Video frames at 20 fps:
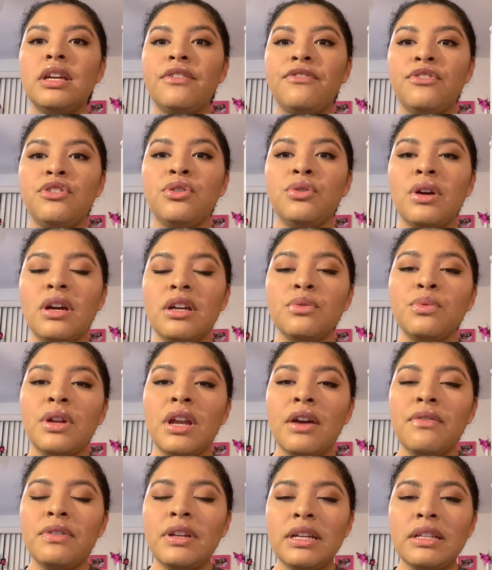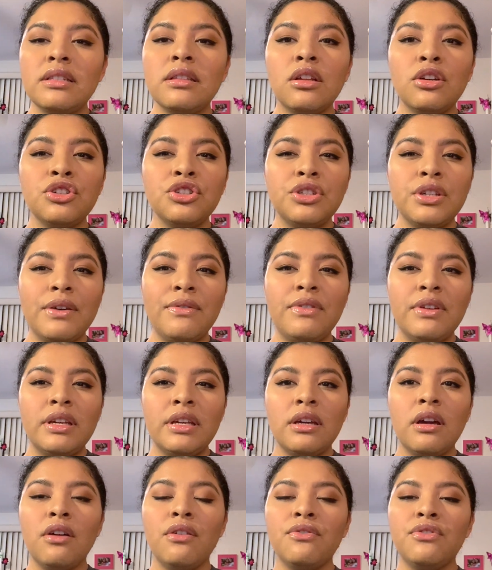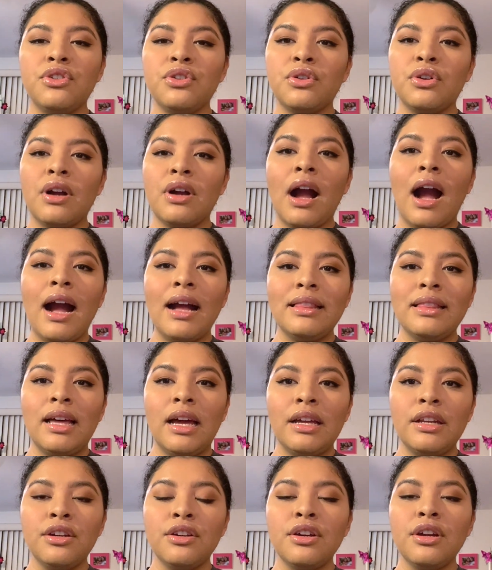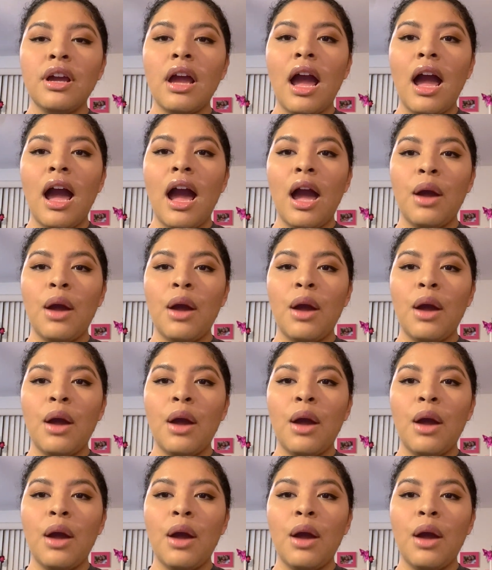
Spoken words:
if you guys want to have nice longevity of your eyeliner,